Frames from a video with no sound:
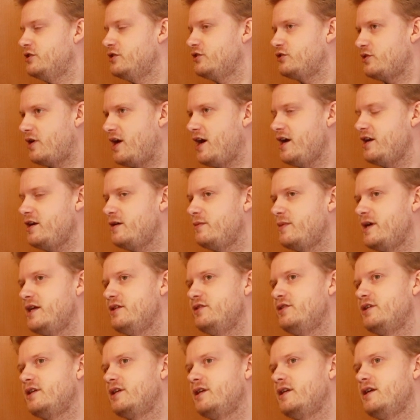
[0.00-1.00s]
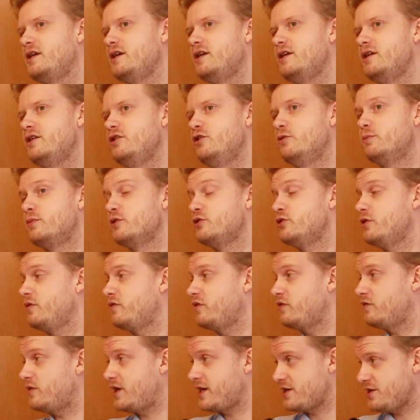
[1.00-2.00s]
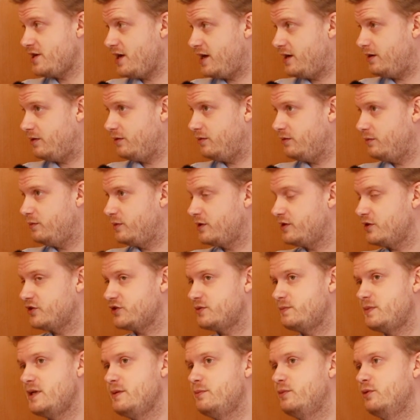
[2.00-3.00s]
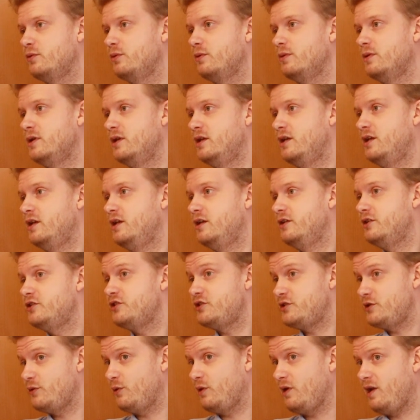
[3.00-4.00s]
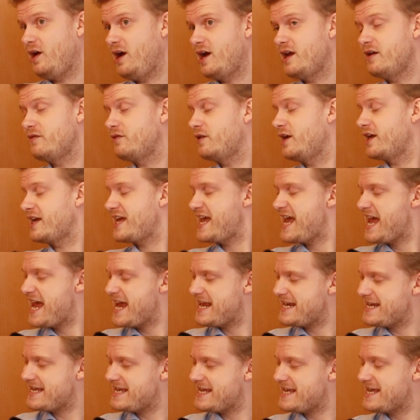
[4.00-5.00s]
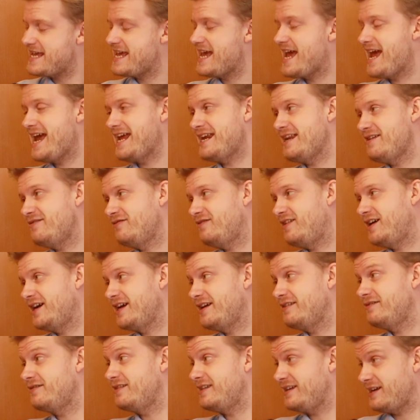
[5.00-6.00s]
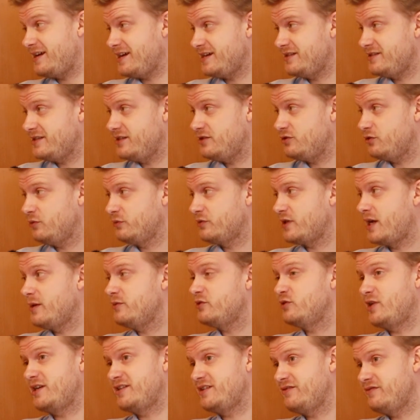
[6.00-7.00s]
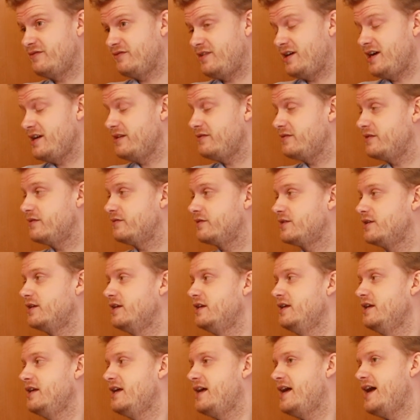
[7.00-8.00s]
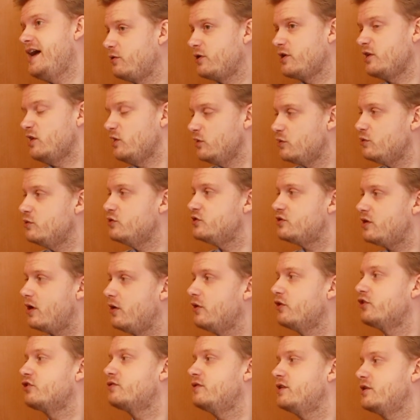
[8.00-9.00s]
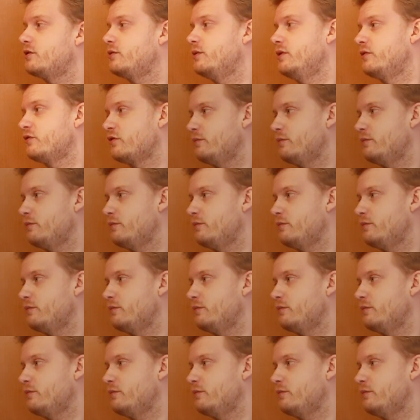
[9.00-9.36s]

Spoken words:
So either basically you preserve it right now, because people still alive are like 80, 85, 90 sometimes, 95 even, or you lose all this critical